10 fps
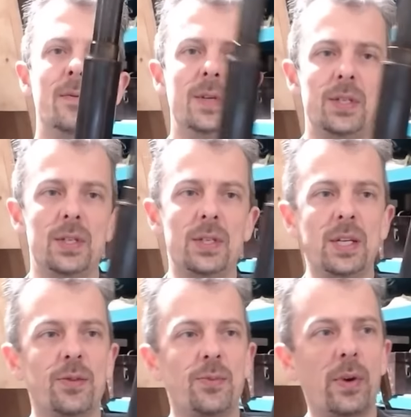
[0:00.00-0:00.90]
This
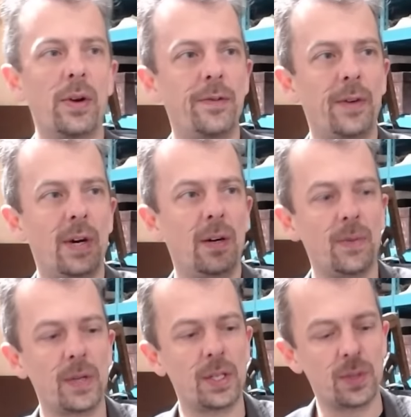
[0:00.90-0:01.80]
distinctive
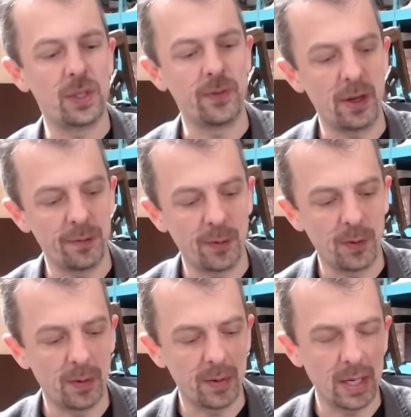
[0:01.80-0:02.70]
profile, this was developed
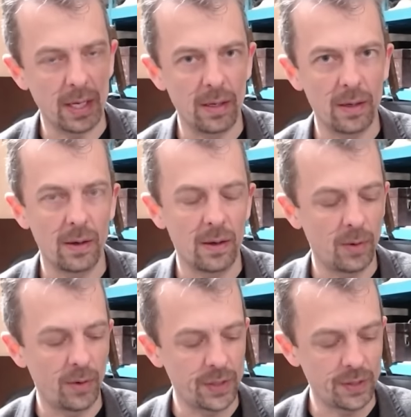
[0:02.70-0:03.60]
for the
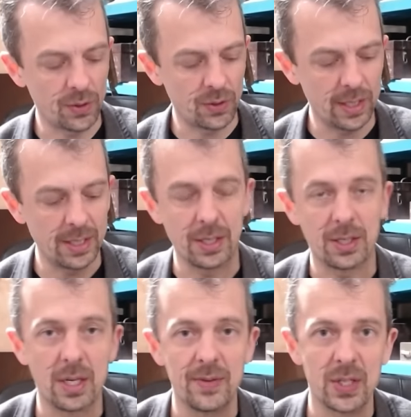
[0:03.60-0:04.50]
Office of
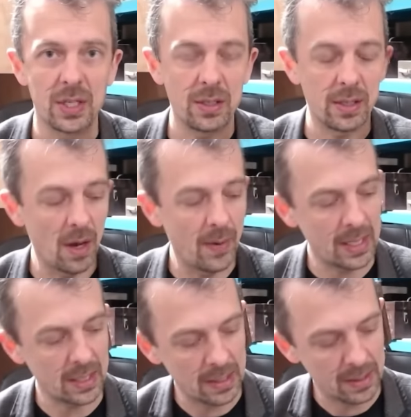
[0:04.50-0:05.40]
Strategic Services, the O
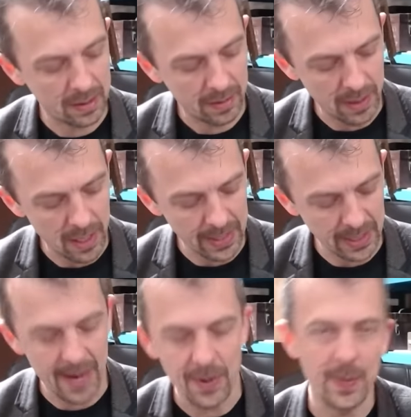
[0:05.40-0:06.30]
S S, the U
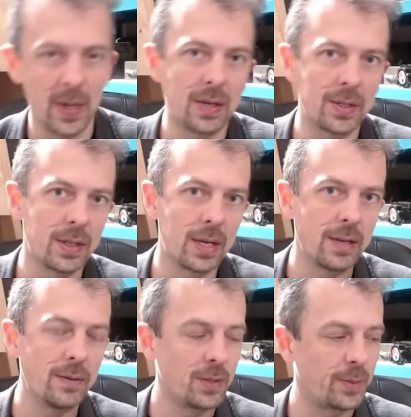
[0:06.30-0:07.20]
S counterpart to
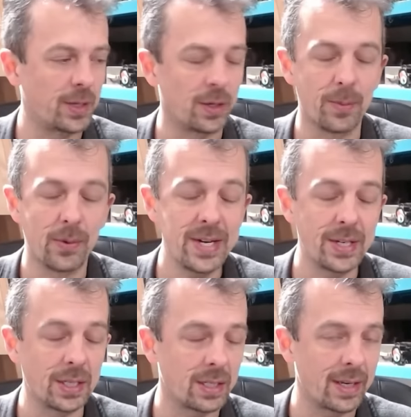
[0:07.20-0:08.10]
the Special
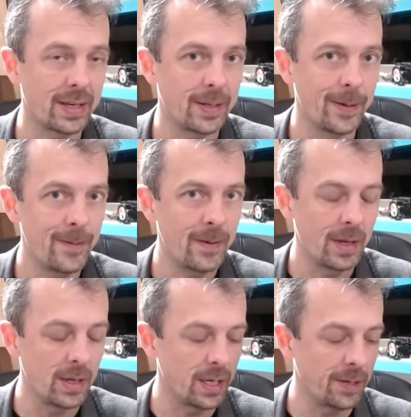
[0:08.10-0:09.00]
Operations Executive
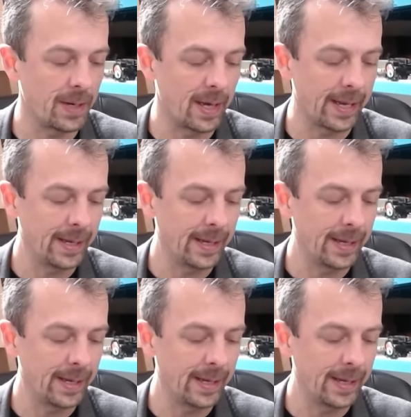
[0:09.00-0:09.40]
in the U K.